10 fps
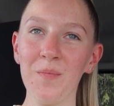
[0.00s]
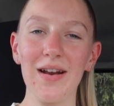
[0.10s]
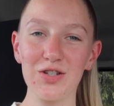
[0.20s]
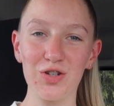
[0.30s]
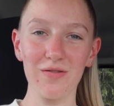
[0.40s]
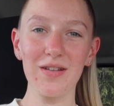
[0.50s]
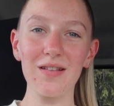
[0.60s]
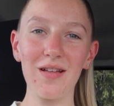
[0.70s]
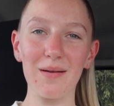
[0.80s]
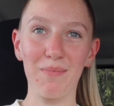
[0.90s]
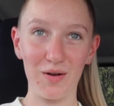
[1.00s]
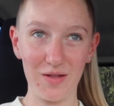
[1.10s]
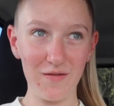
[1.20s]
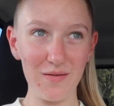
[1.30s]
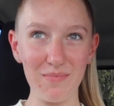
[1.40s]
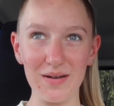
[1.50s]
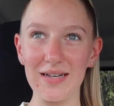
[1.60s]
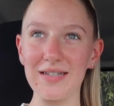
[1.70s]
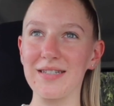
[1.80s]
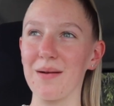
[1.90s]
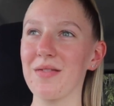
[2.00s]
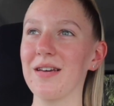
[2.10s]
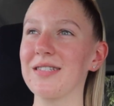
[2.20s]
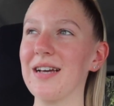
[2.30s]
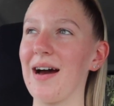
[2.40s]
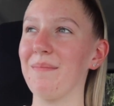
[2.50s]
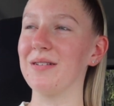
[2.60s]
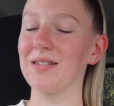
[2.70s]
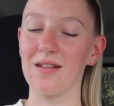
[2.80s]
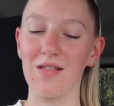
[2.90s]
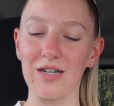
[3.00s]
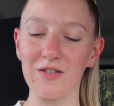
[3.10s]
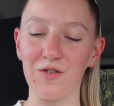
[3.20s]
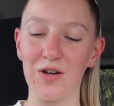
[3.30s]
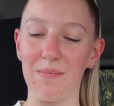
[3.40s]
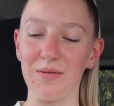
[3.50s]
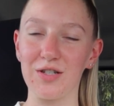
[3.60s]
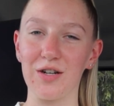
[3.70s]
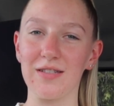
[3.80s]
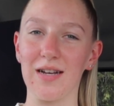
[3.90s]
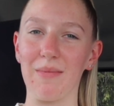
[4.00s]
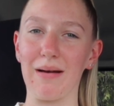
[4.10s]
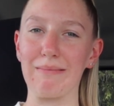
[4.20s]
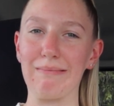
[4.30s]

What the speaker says: and I do really like both of them, but there's some things that happened in the last few episodes that I'm like,